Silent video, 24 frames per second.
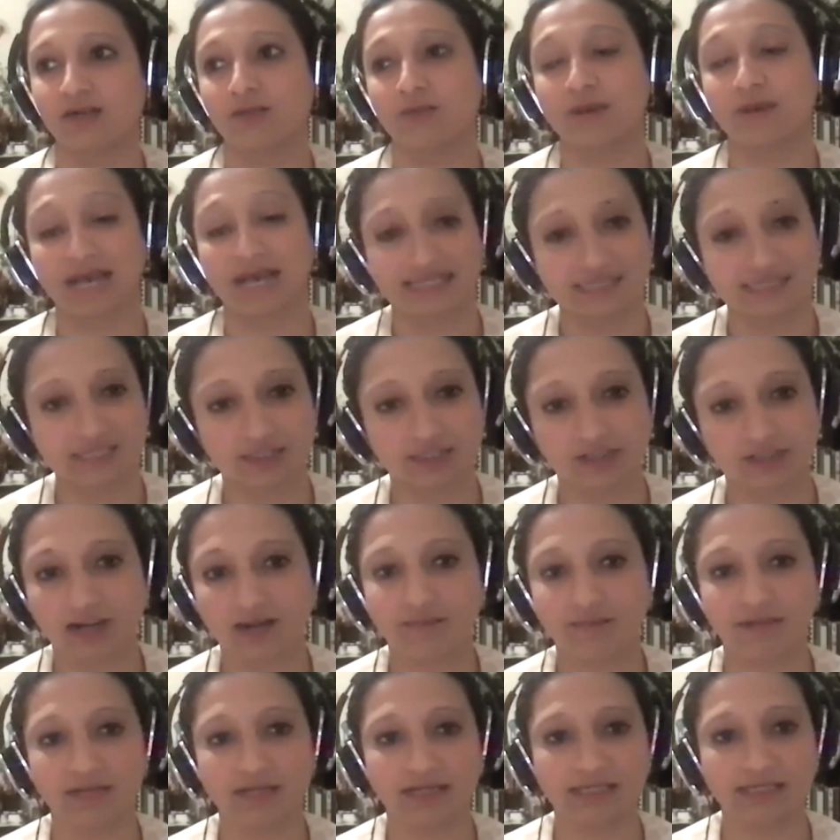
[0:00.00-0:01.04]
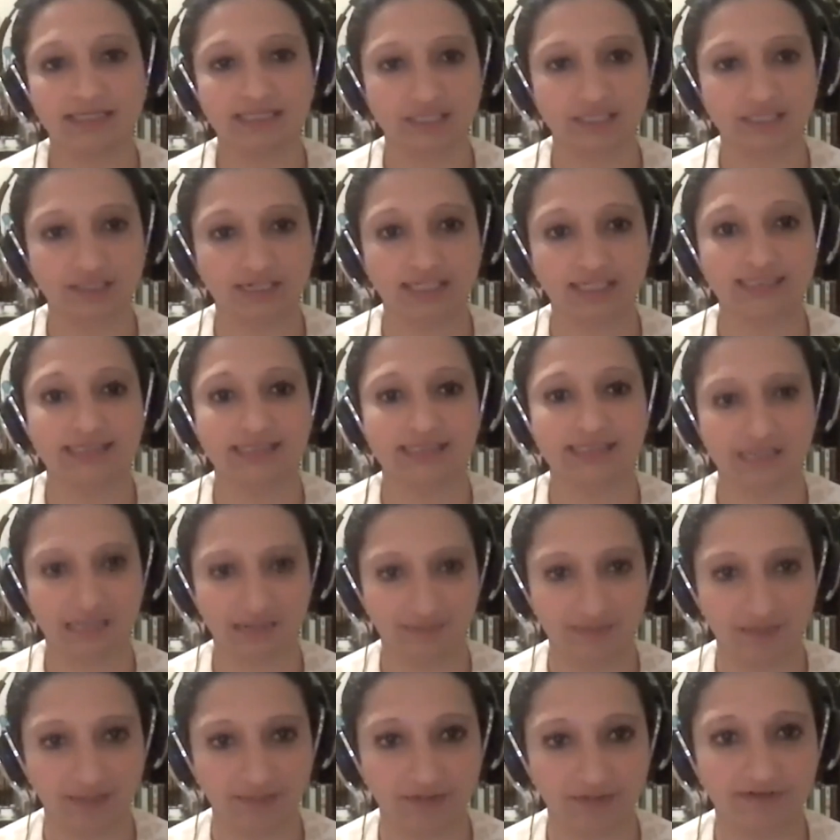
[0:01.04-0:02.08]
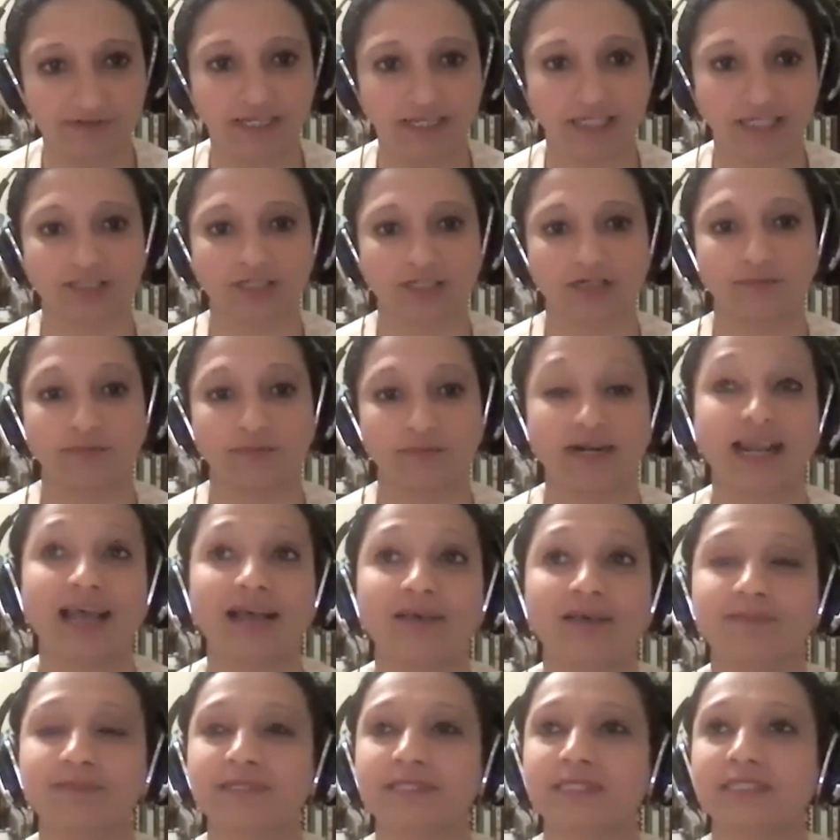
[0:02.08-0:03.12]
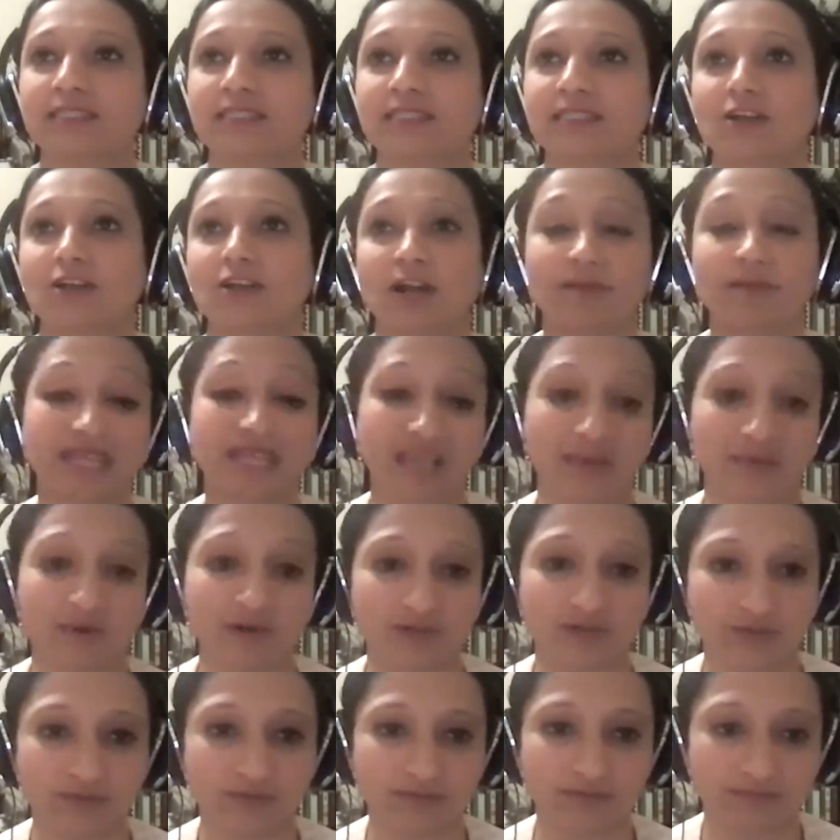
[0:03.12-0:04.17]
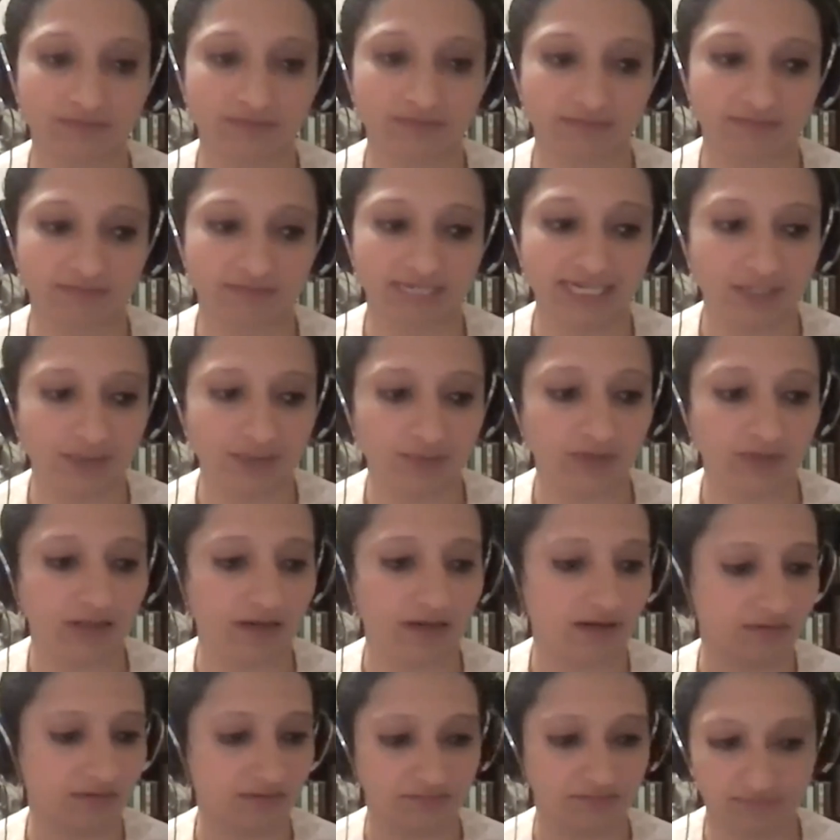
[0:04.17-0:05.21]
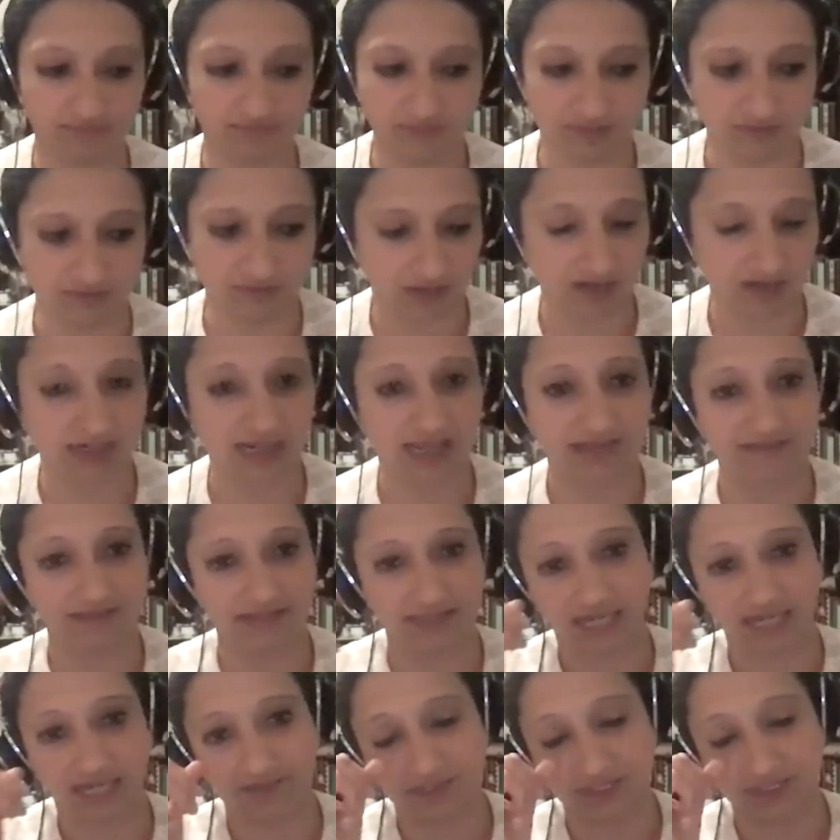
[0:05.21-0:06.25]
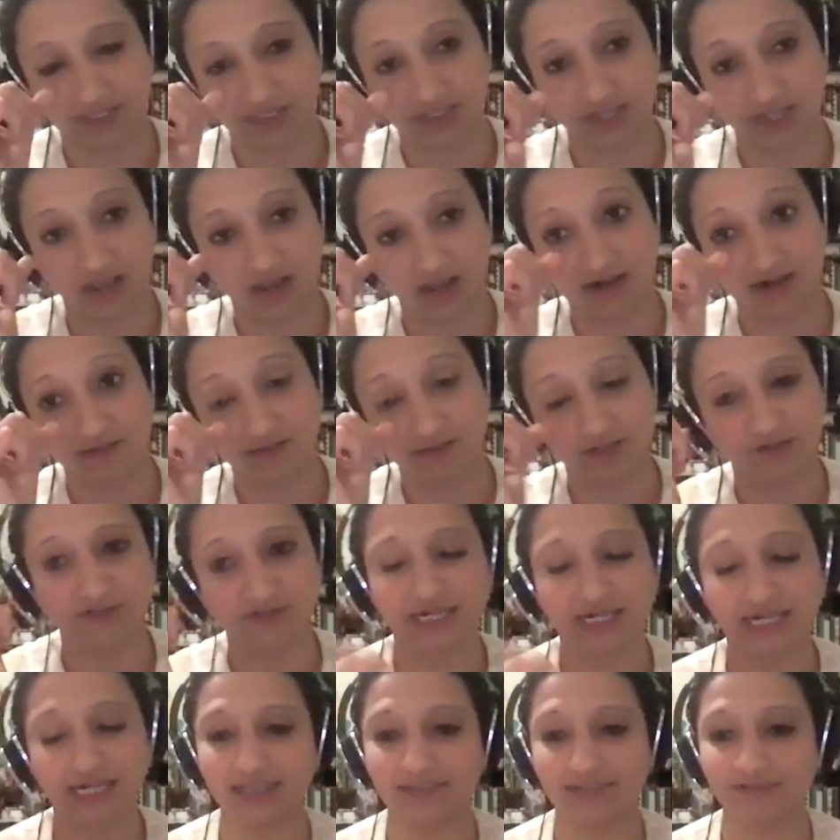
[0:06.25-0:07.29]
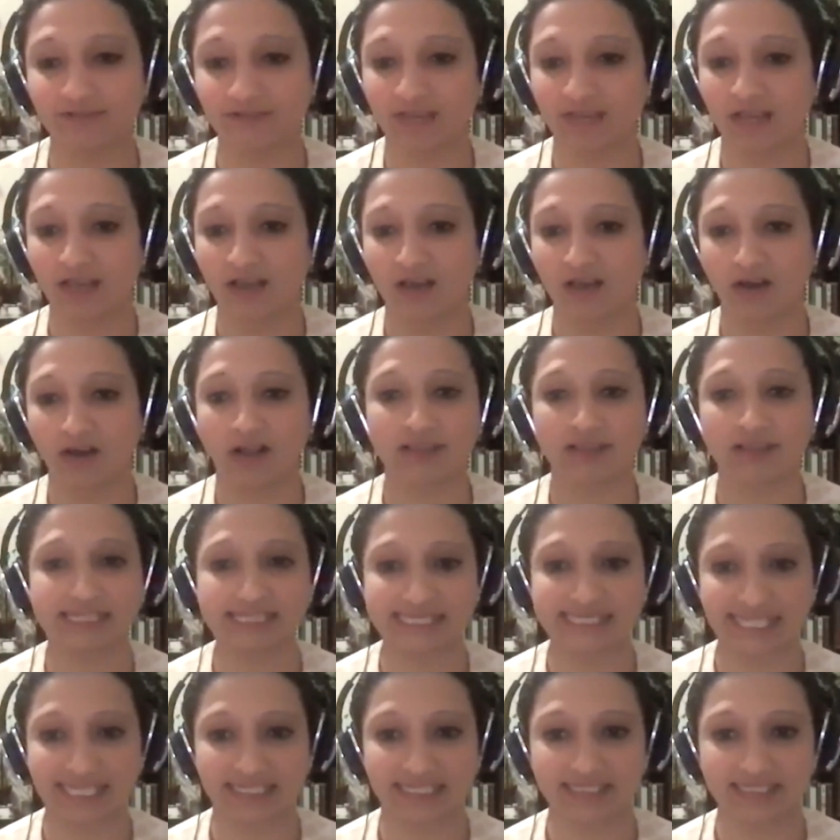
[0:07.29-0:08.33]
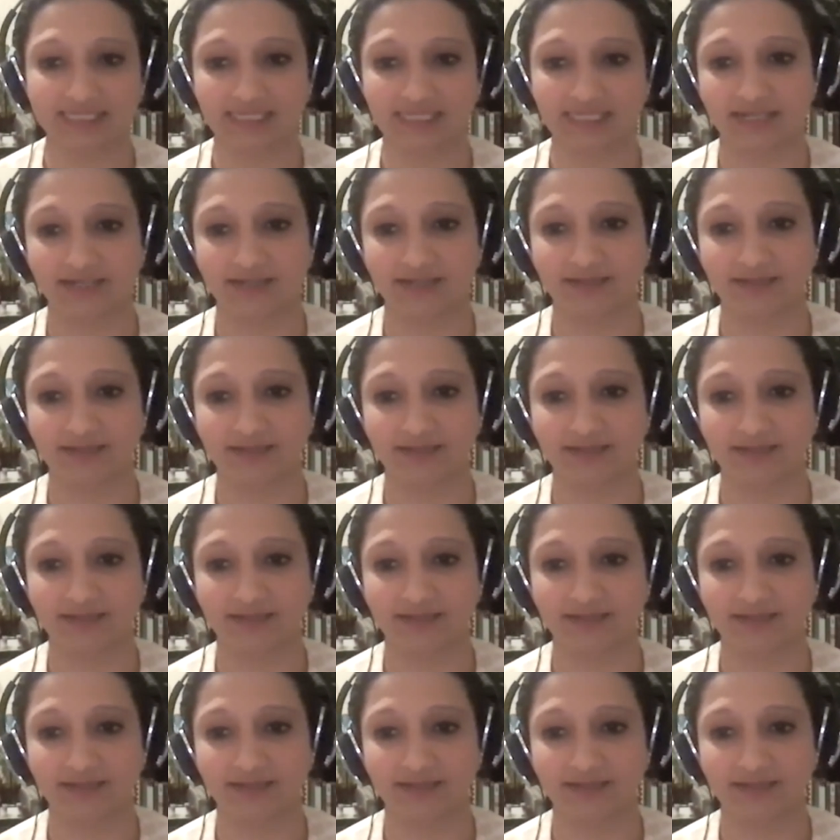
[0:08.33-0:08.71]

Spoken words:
past trauma and stress and sleep deprivation, perhaps, not being able to eat well, not having that much autonomy over life, all these things.